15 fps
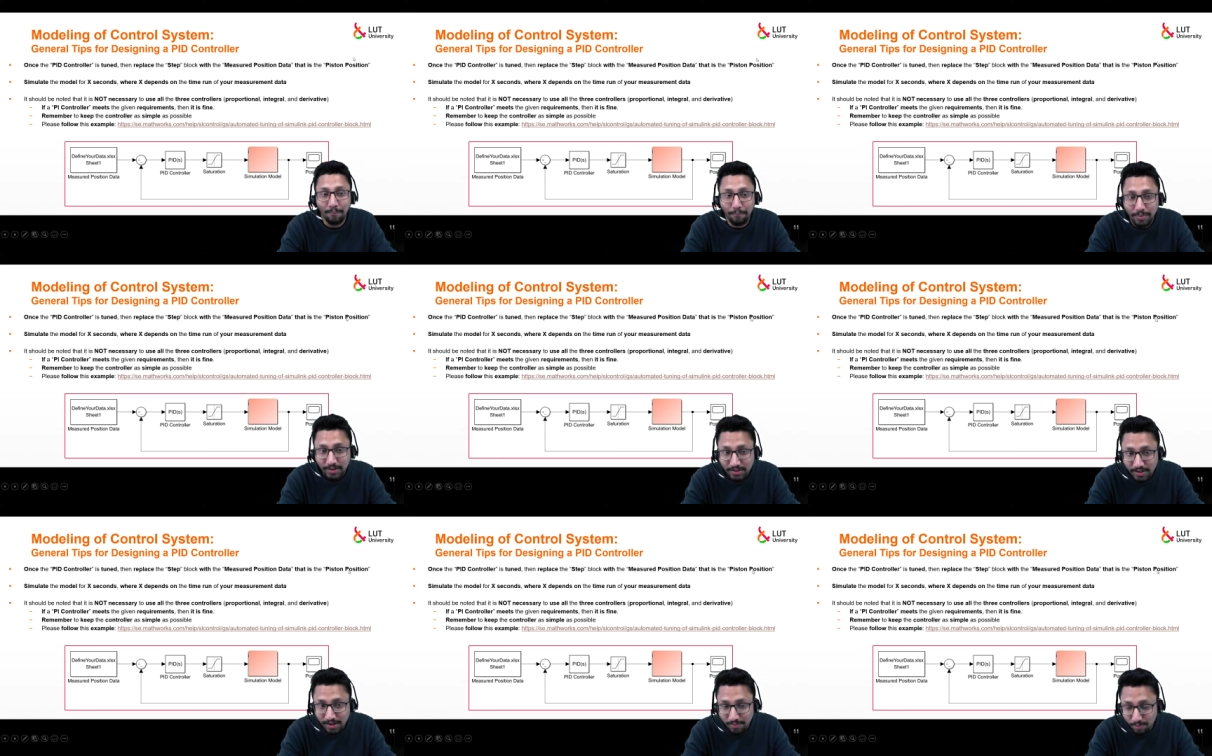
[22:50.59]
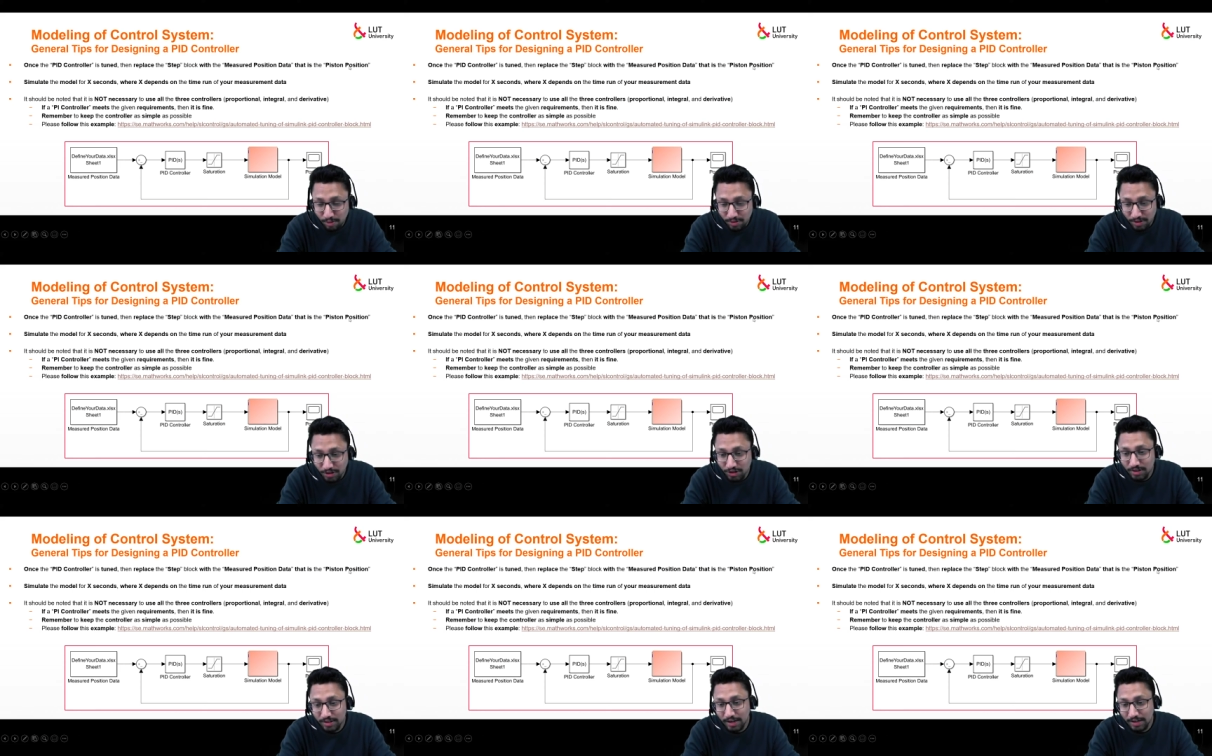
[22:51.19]
piston
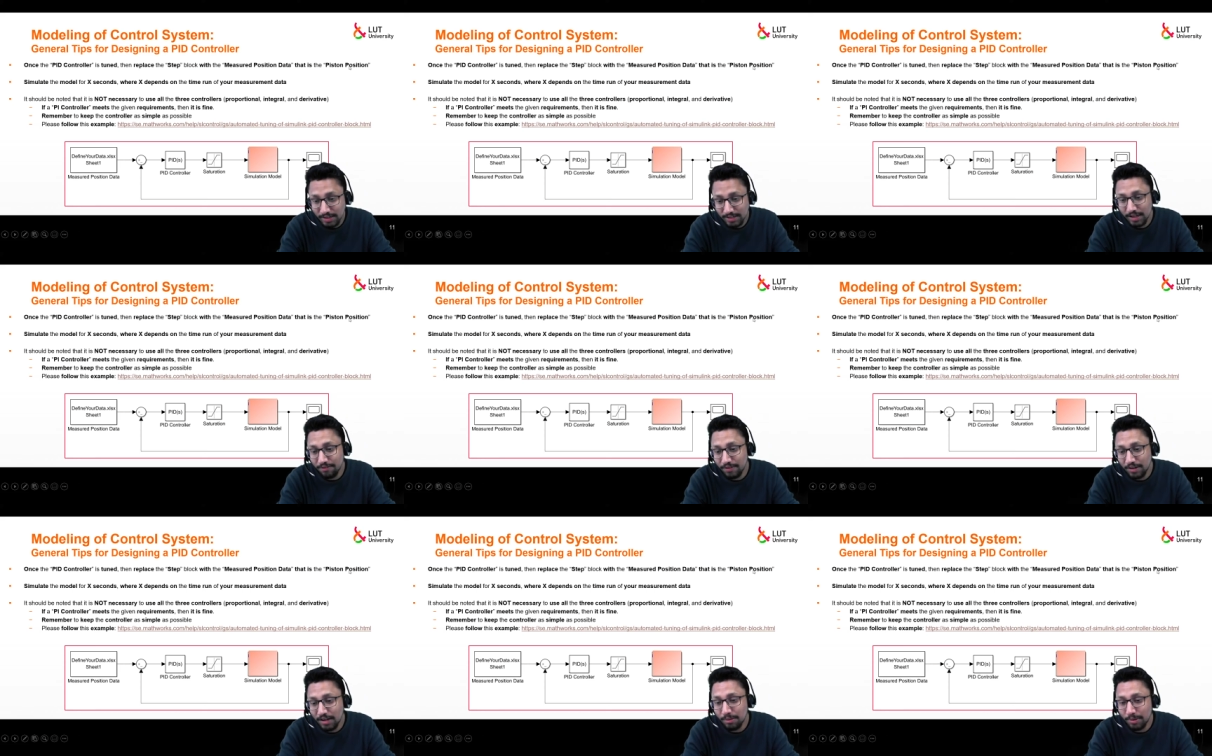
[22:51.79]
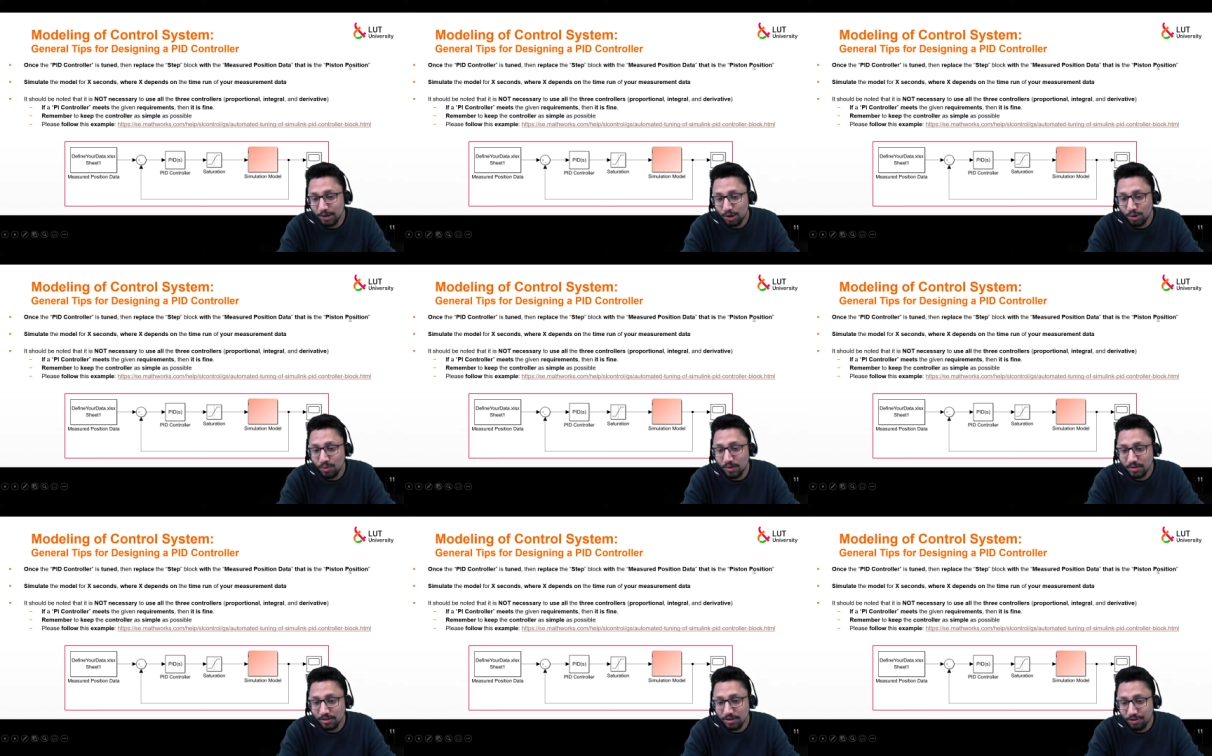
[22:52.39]
position that is available to
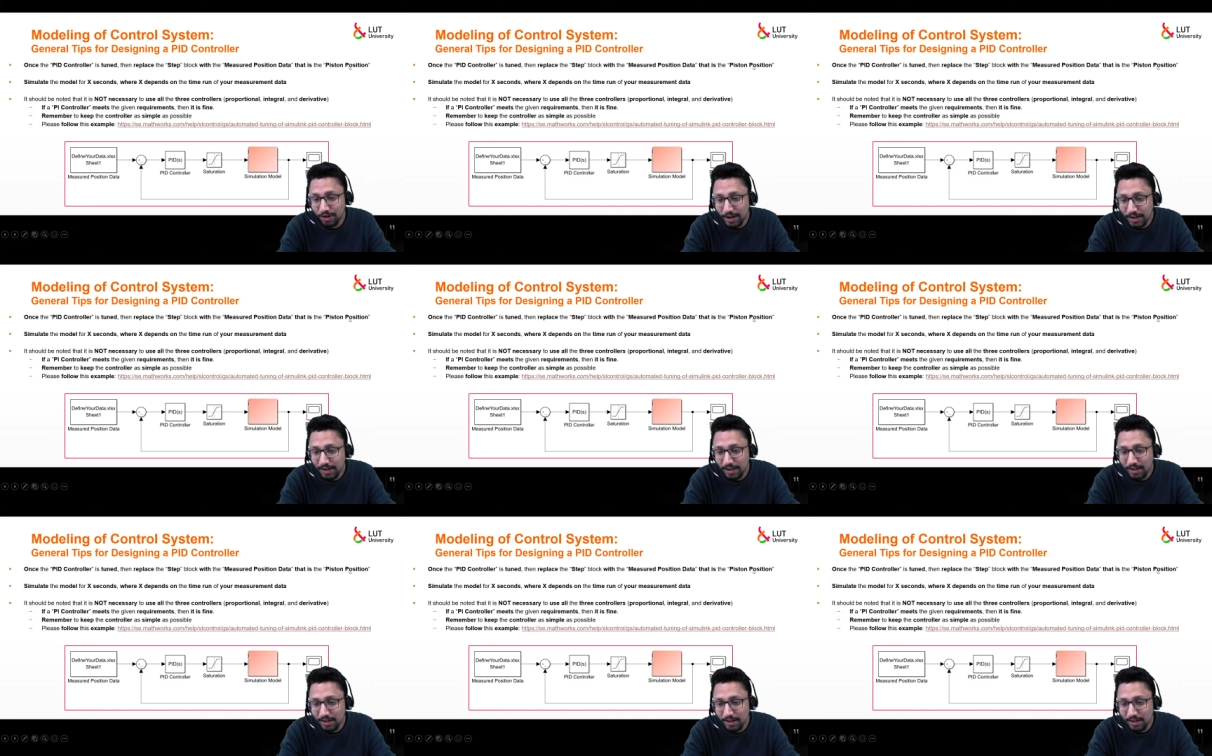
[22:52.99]
us, right?